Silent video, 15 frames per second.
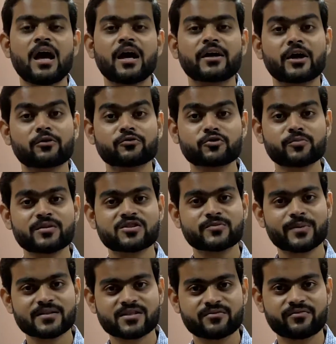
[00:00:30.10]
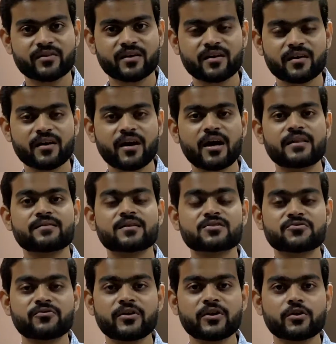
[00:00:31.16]
Now, to be specific, in this
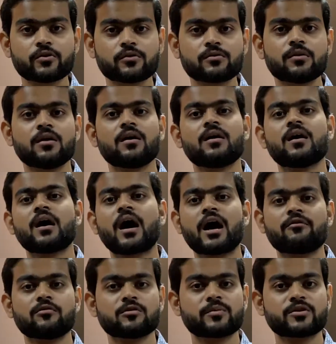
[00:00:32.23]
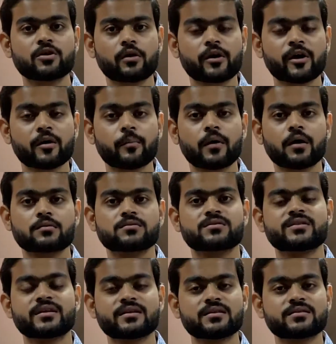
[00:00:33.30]
video, I will be talking about
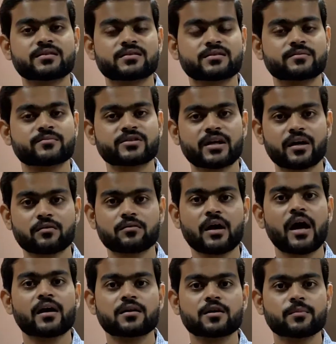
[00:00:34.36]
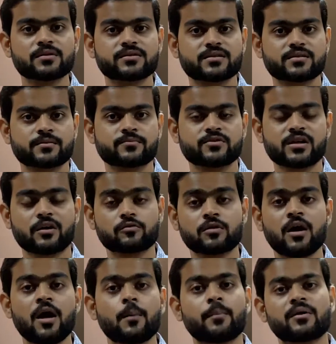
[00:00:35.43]
single system sound and double system sound.
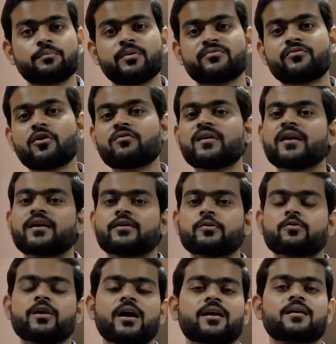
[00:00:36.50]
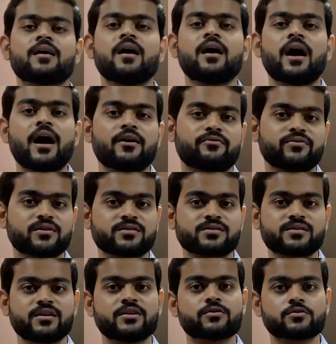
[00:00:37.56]
But before we get into that, I first
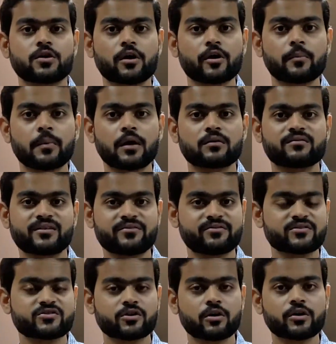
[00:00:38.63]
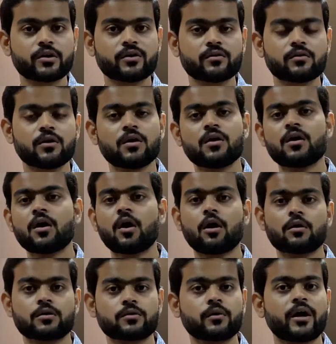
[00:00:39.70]
need to talk about reference audio,
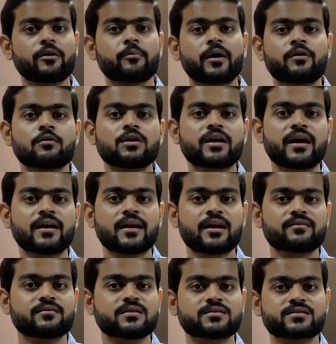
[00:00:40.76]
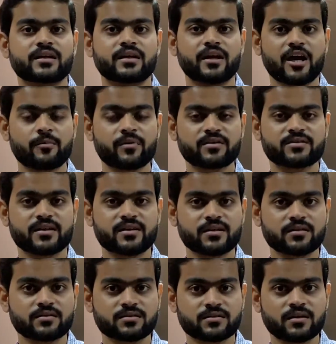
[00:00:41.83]
auto and manual gain levels in camera
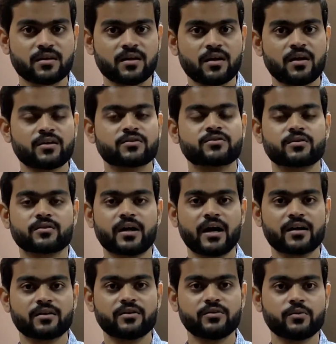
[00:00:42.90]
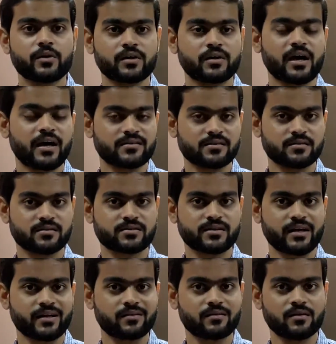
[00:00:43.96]
settings so that you guys
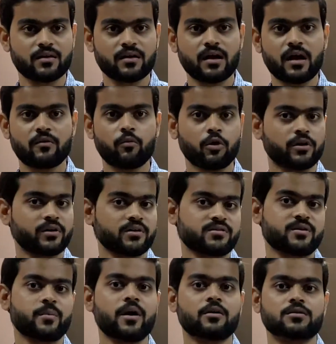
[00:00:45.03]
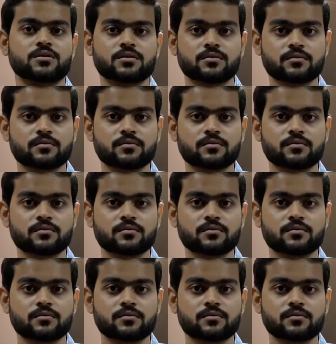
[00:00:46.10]
understand what it is about.